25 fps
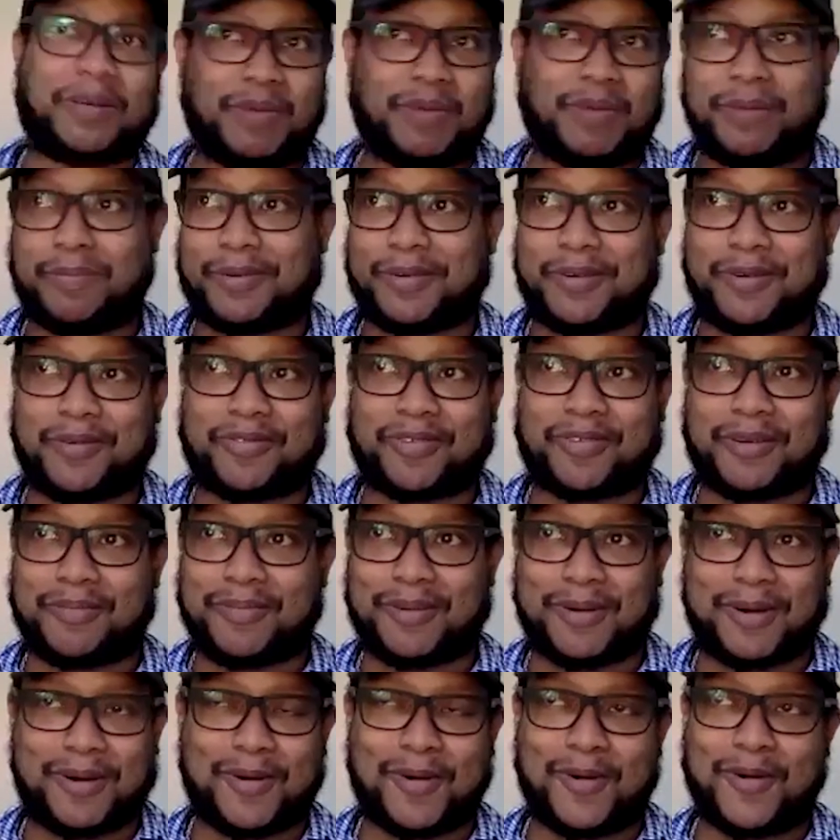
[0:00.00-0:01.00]
people from
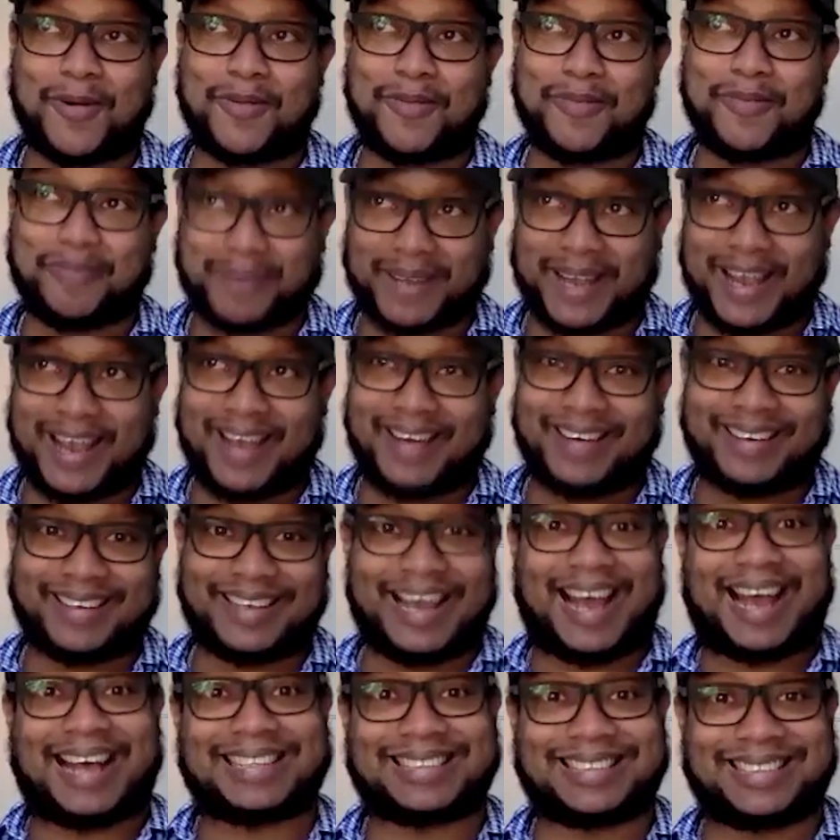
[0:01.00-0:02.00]
home kind of
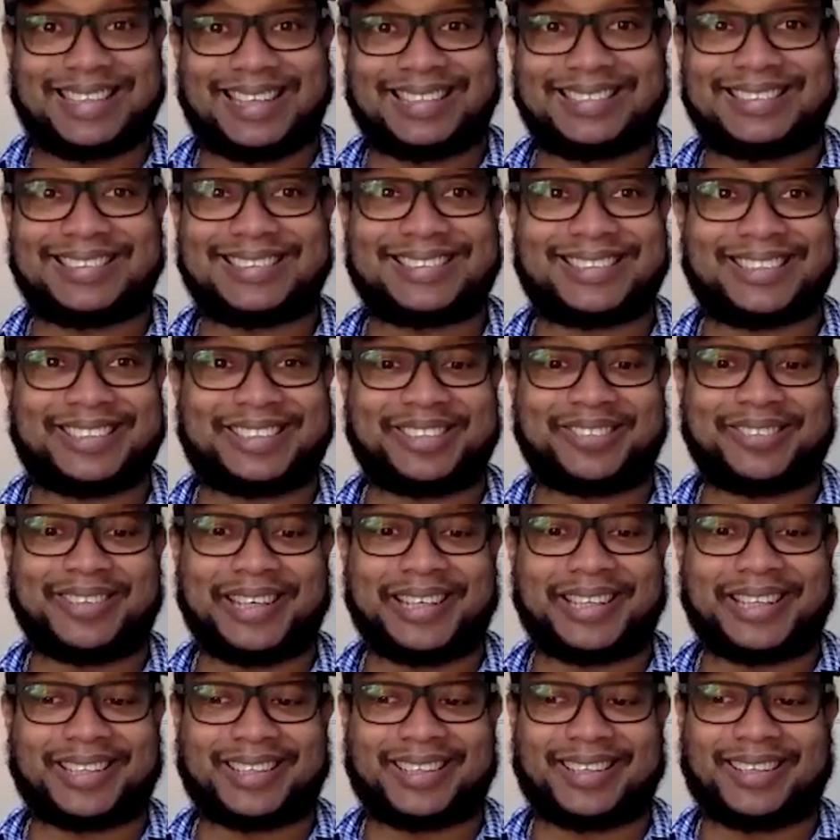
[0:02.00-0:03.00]
gaslight the
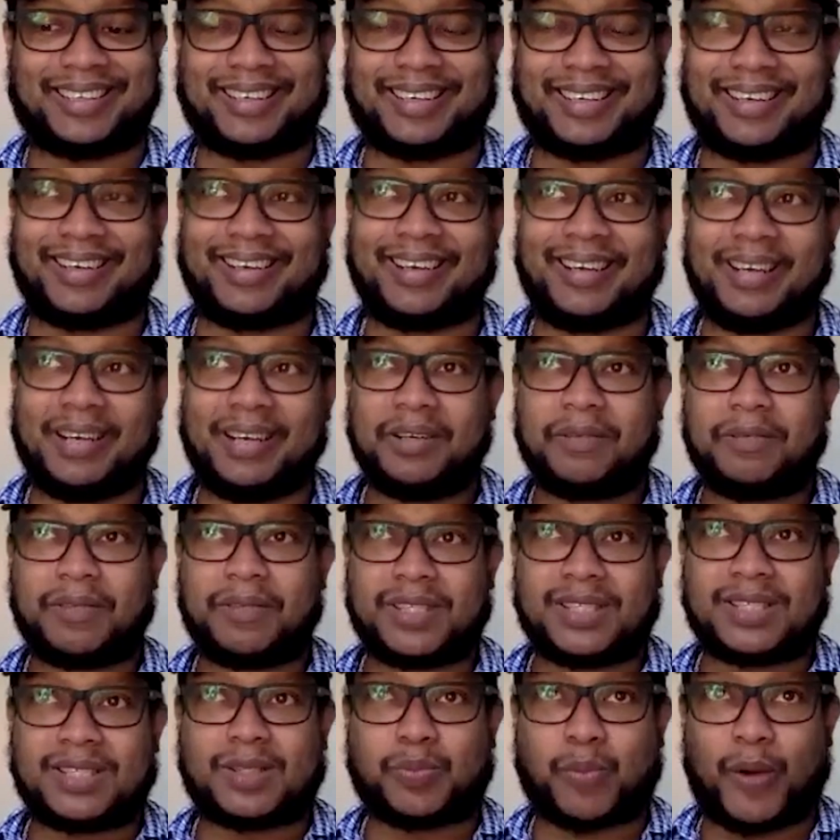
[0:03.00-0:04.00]
situation and
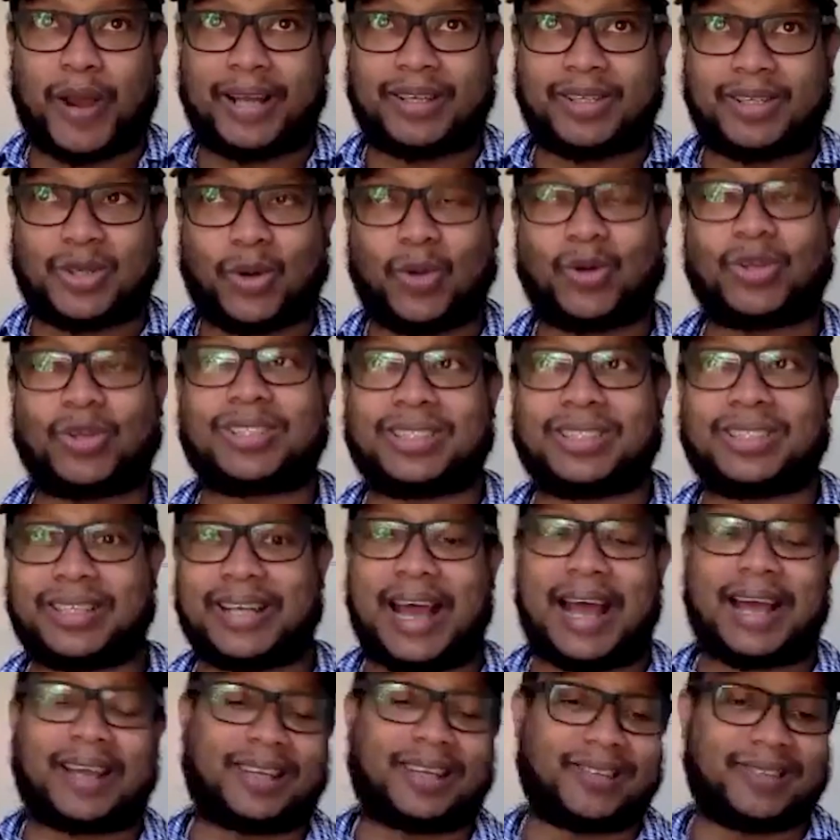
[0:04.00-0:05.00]
spread total
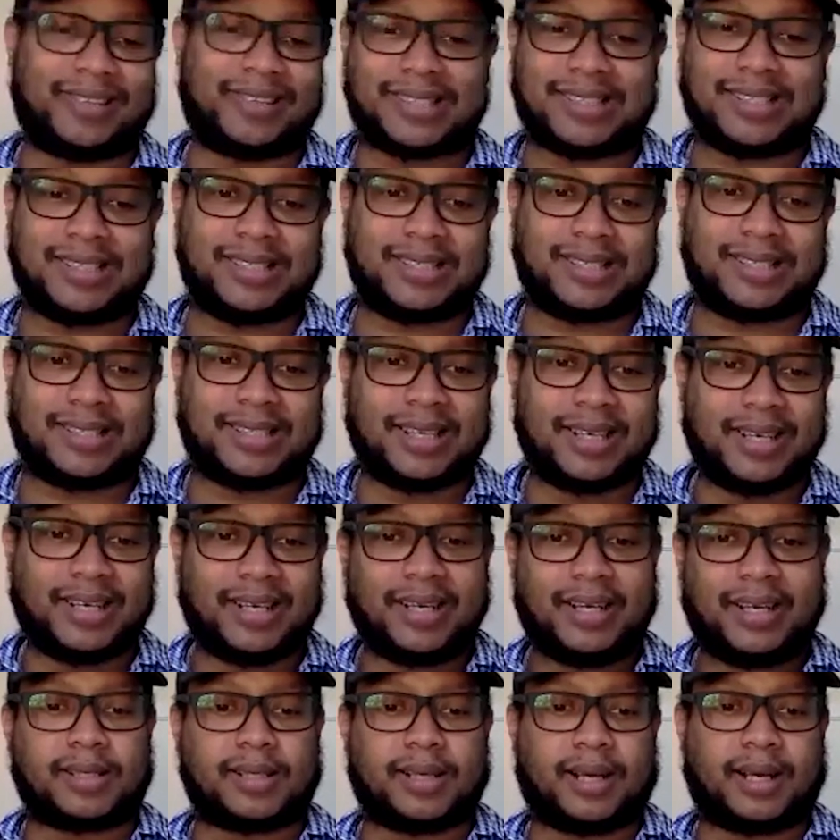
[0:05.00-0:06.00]
inaccuracies.
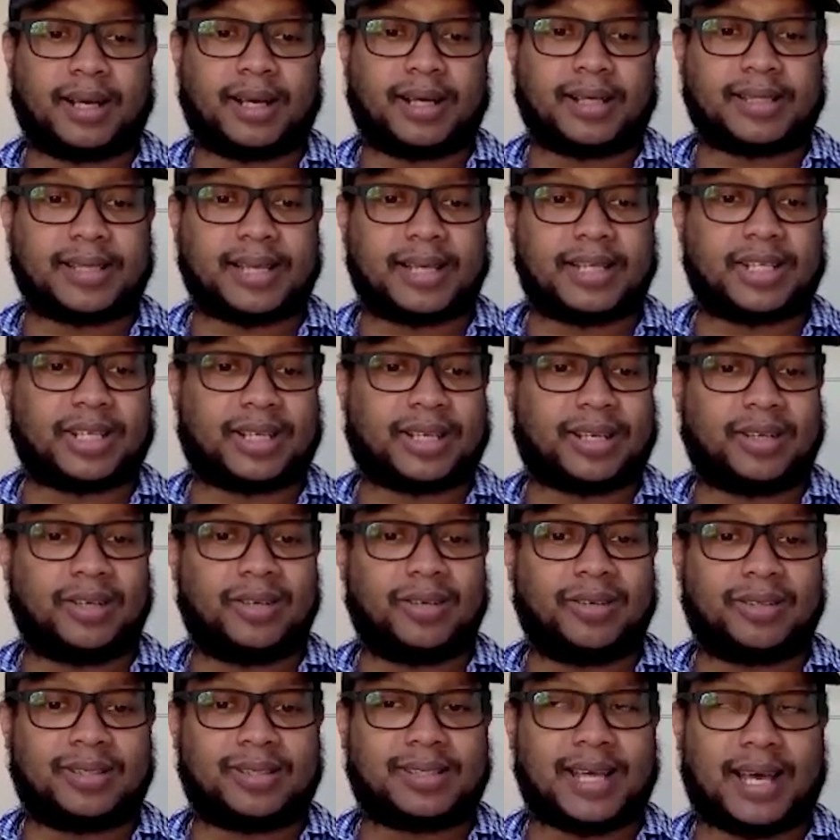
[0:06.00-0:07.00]
Sanjay, can
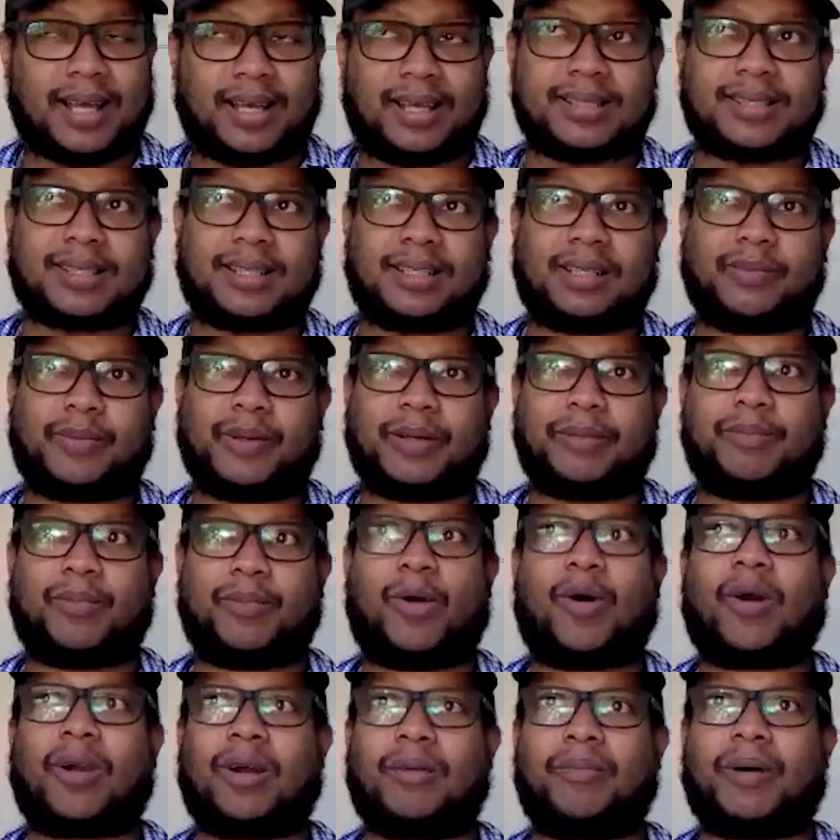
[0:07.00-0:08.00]
you tell us a little bit
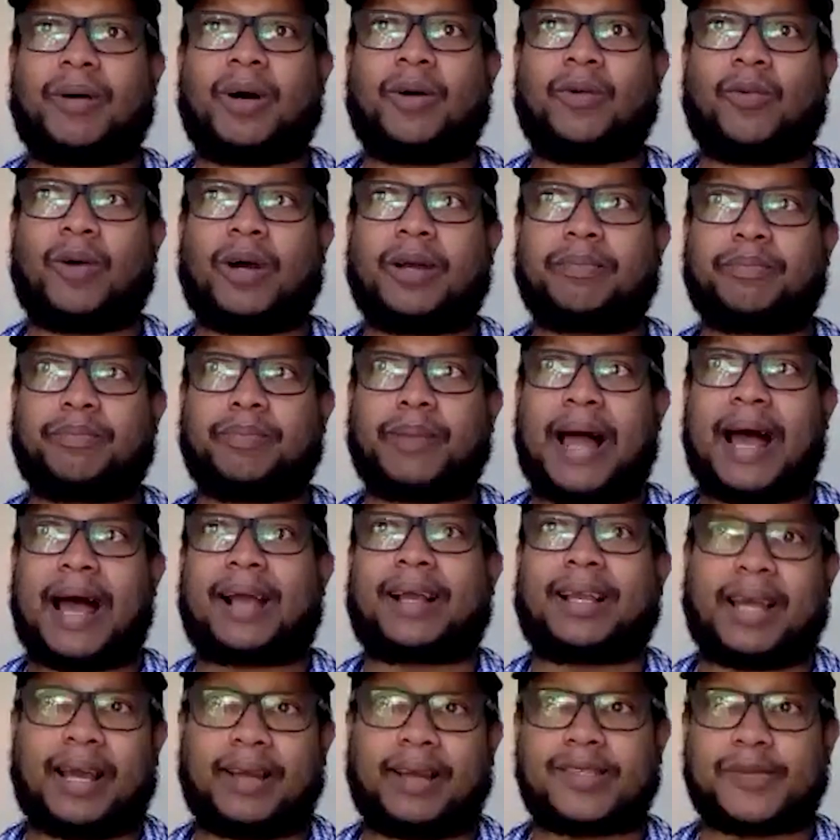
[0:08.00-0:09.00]
more about what Black
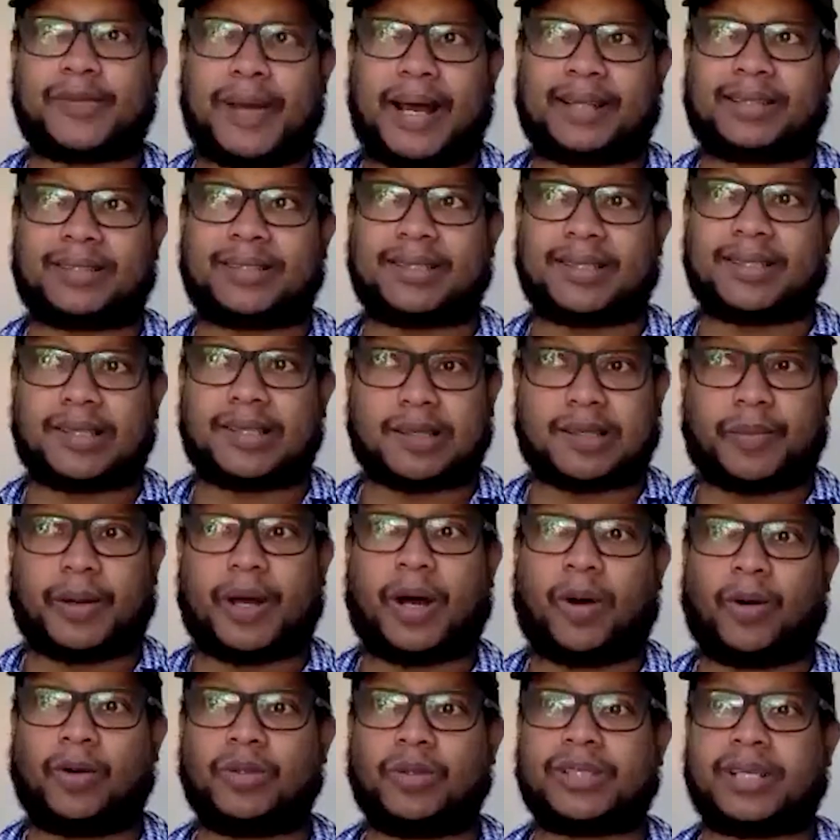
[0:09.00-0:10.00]
Lives Matters is
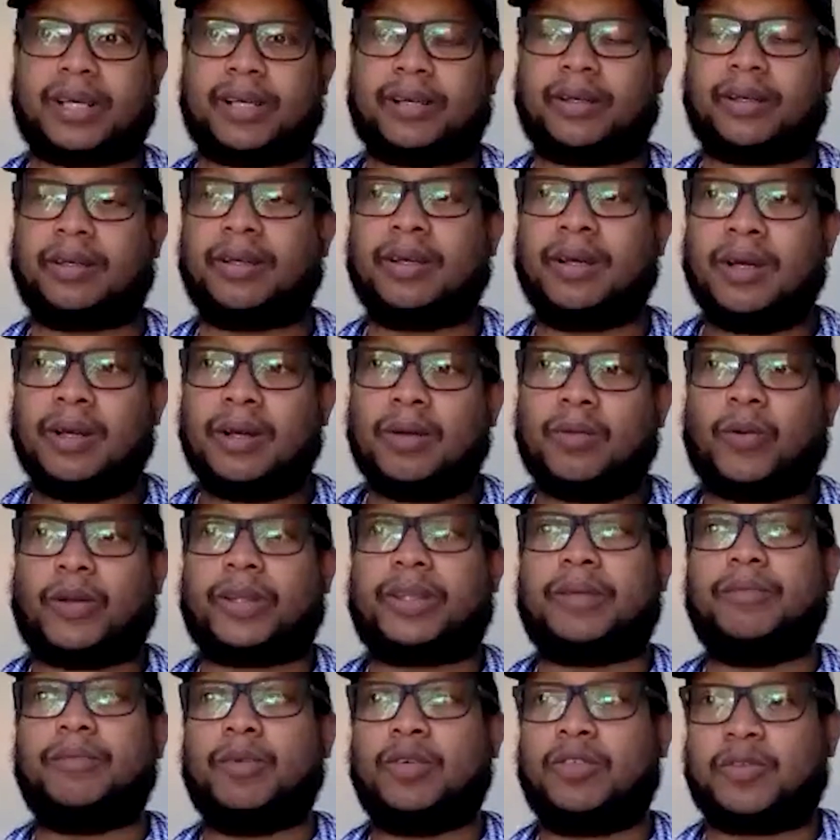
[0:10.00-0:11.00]
about and what
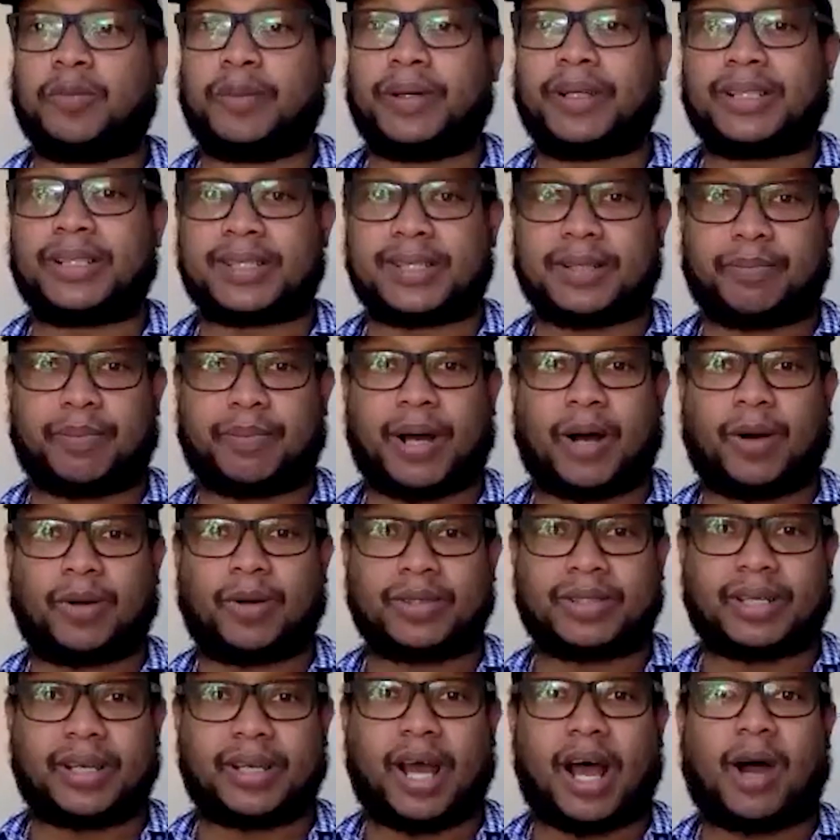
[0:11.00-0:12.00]
the movement is
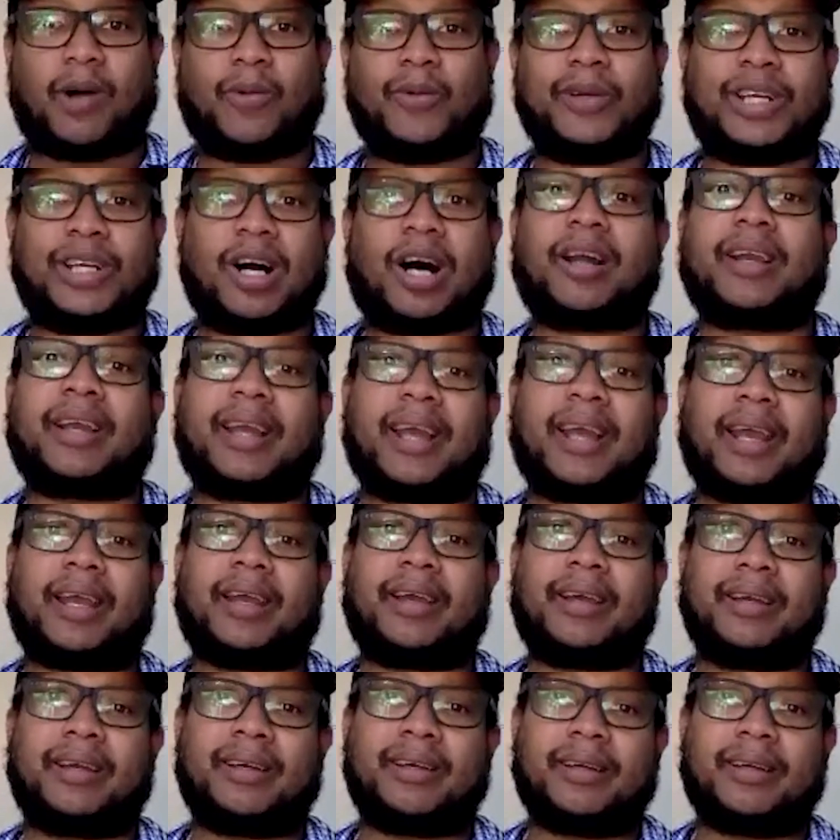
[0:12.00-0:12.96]
about and how we got here?